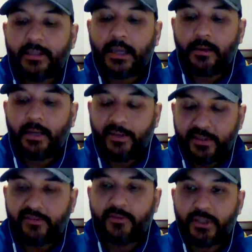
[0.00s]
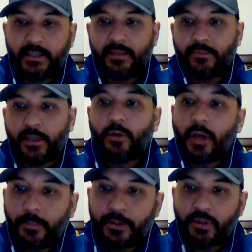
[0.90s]
life tough for Chelsea, but good
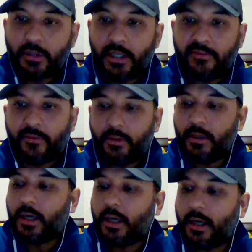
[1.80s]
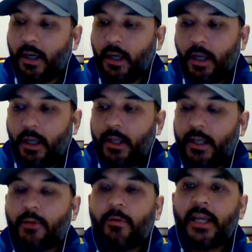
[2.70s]
opportunity for
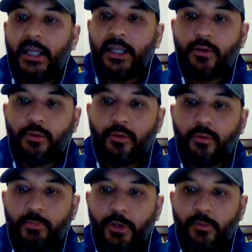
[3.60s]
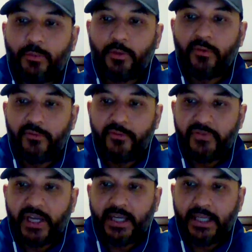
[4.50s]
Higuain to prove
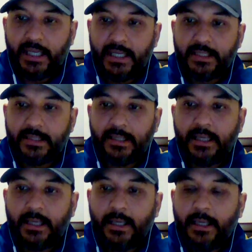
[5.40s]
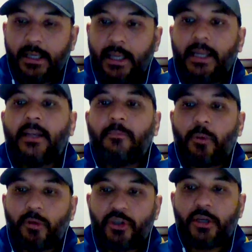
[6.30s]
that he is the elite
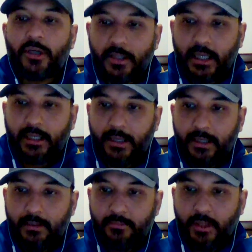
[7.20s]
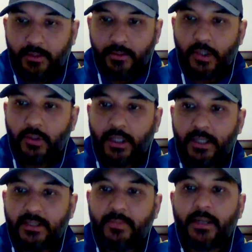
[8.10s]
poacher that he's
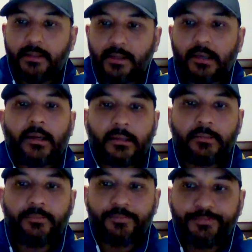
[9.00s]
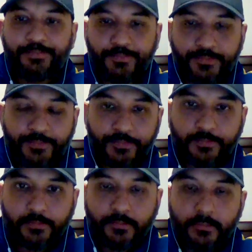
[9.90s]
been in Serie A. And
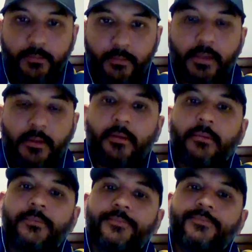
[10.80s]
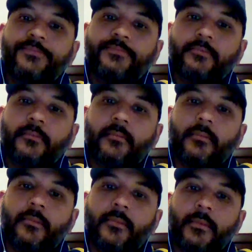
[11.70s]
Liverpool are again up against Leicester
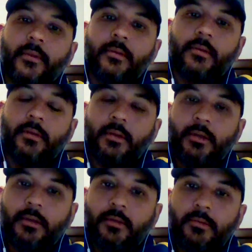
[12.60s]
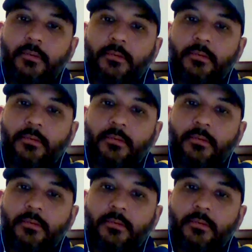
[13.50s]
at Anfield.